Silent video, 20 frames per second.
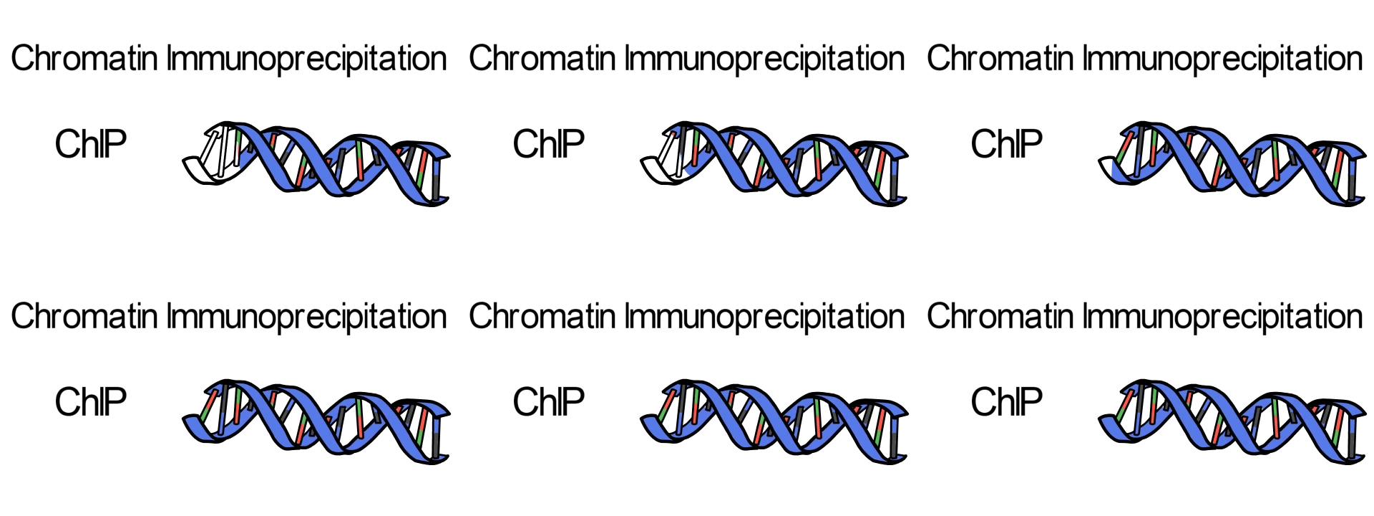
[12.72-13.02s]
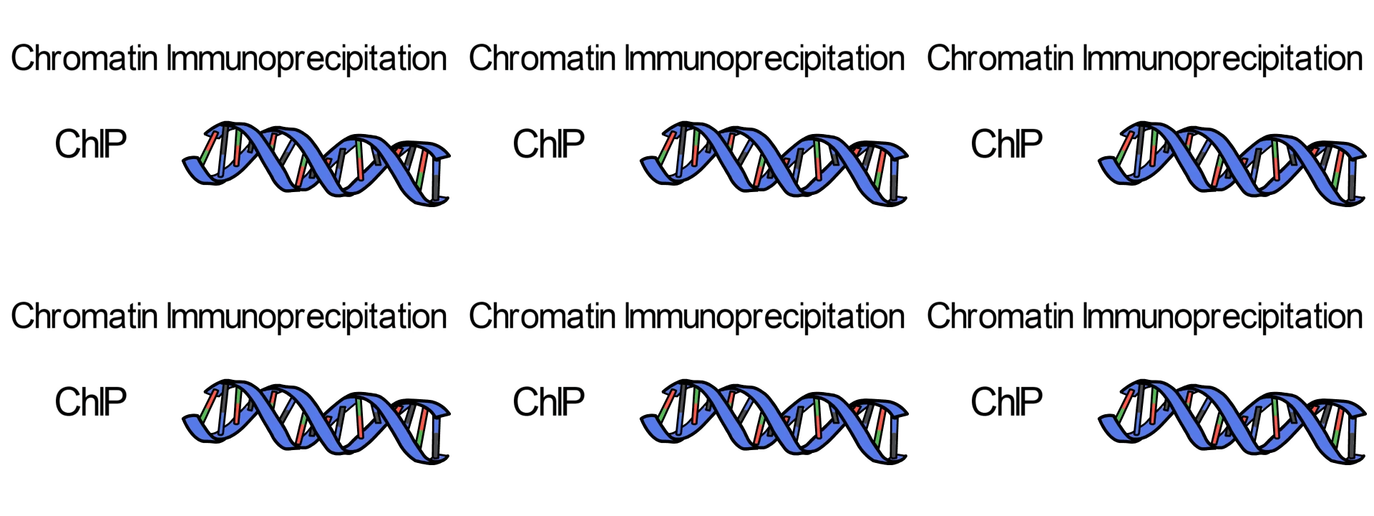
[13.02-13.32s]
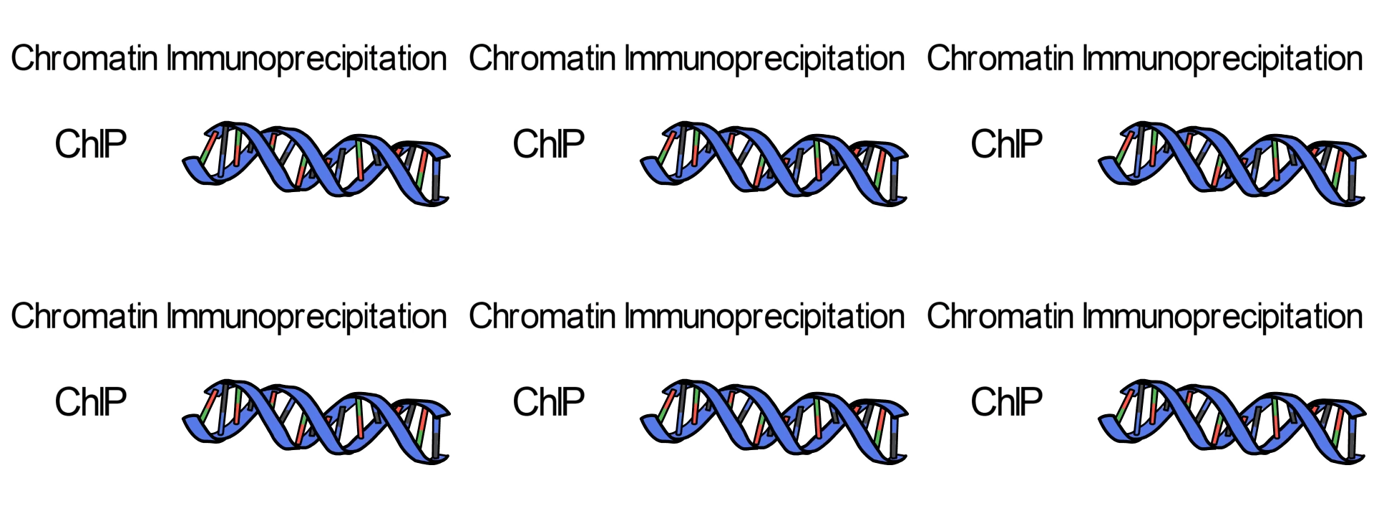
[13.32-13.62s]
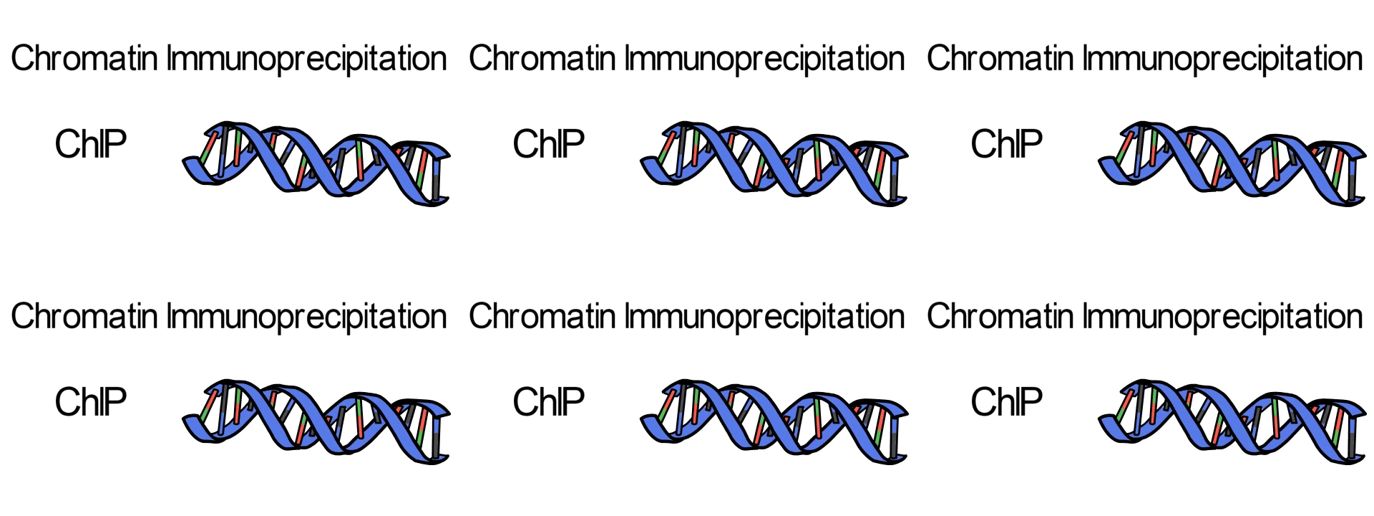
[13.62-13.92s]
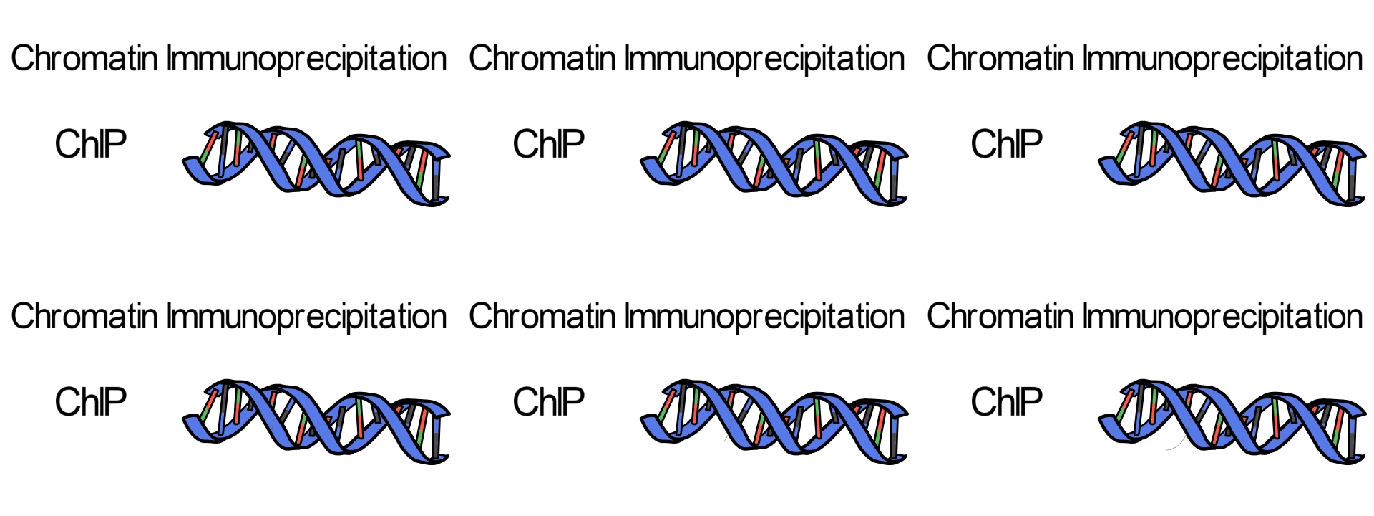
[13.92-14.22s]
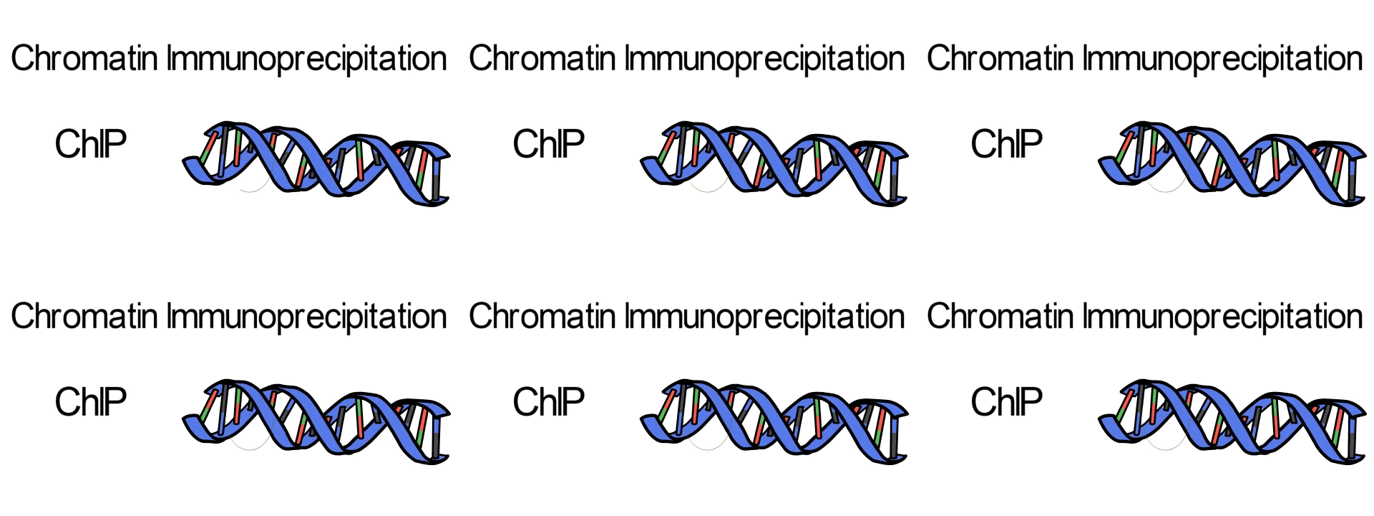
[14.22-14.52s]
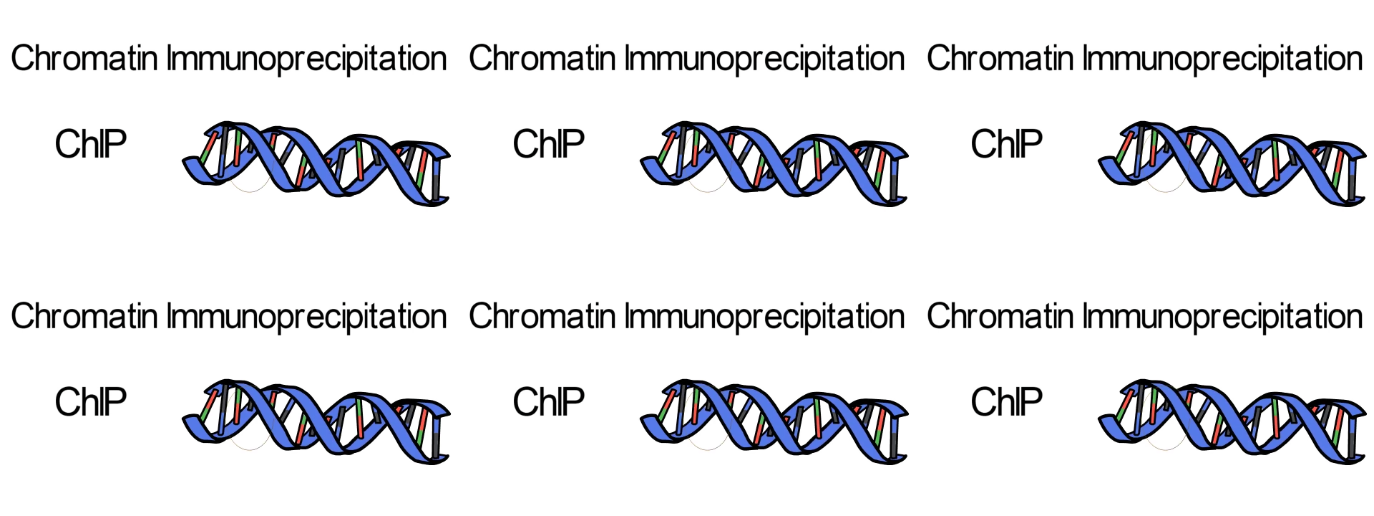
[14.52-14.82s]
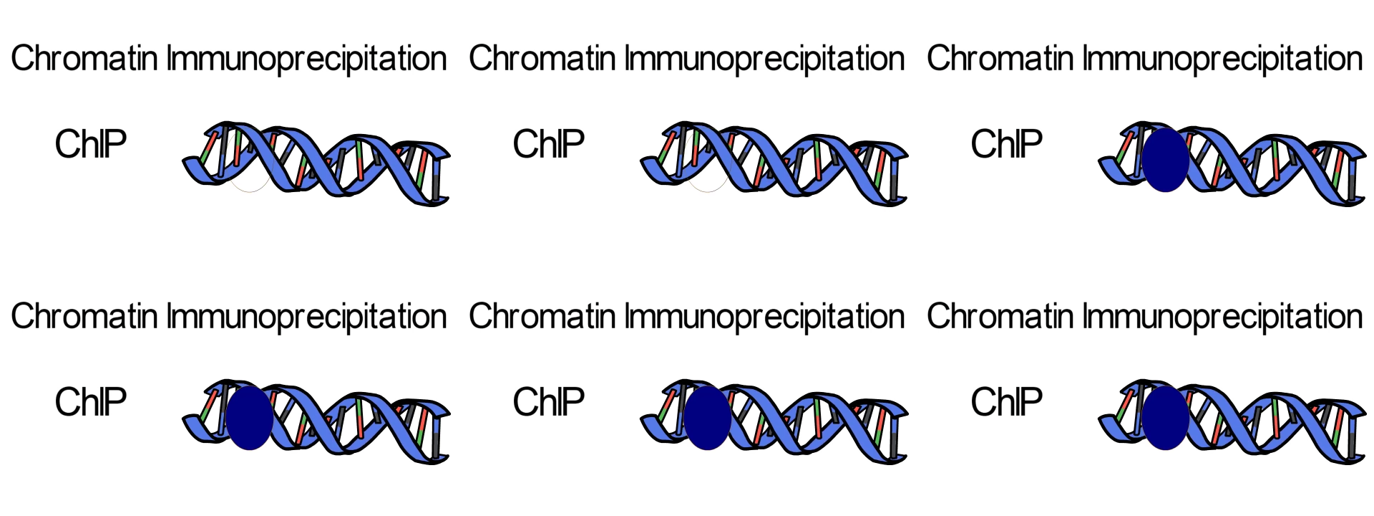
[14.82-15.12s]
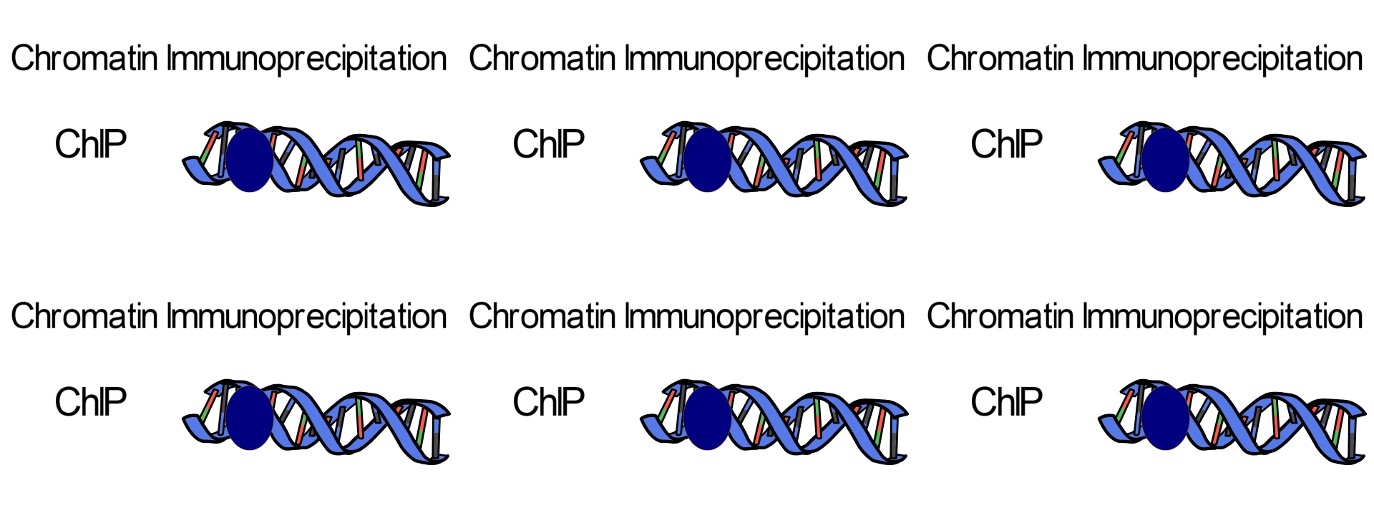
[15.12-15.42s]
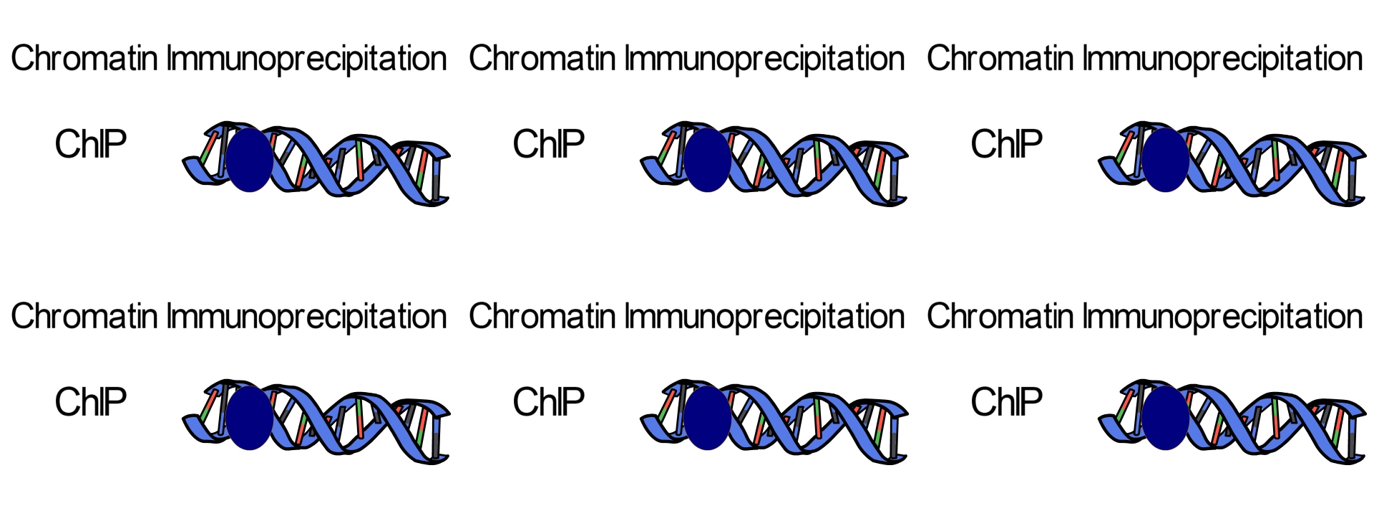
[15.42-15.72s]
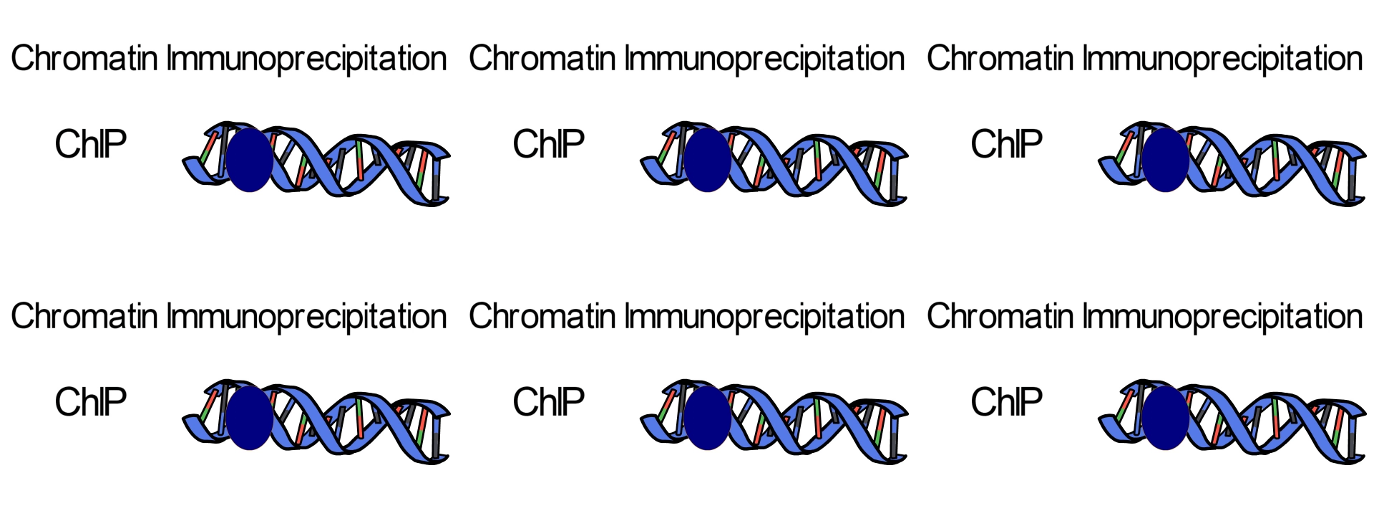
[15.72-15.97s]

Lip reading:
No face is visible, so there are no lips to read.